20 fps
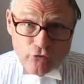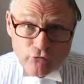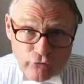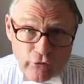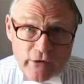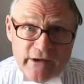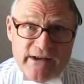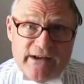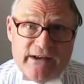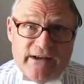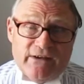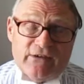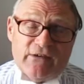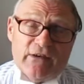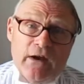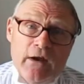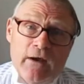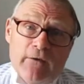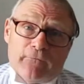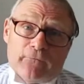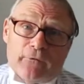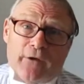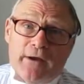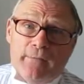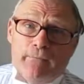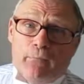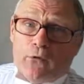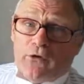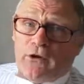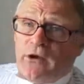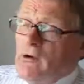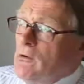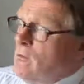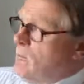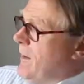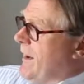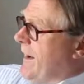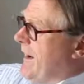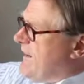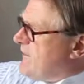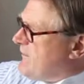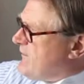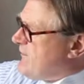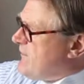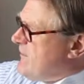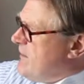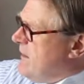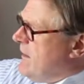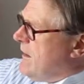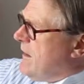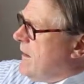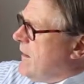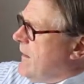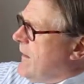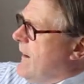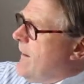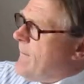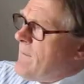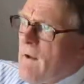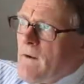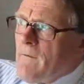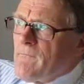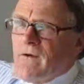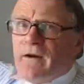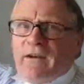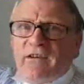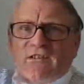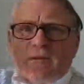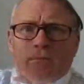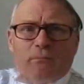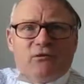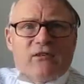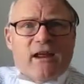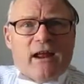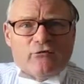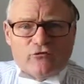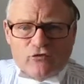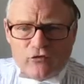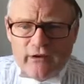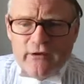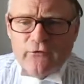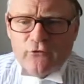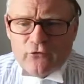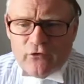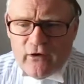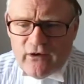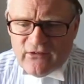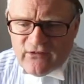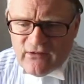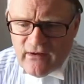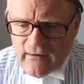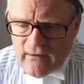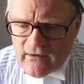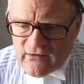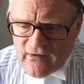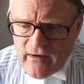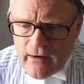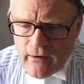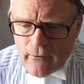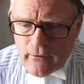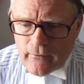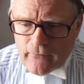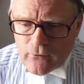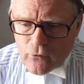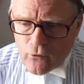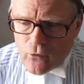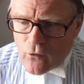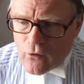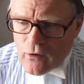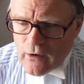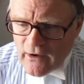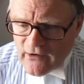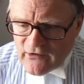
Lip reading: read for anybody who has a very substantial interest in this area of law.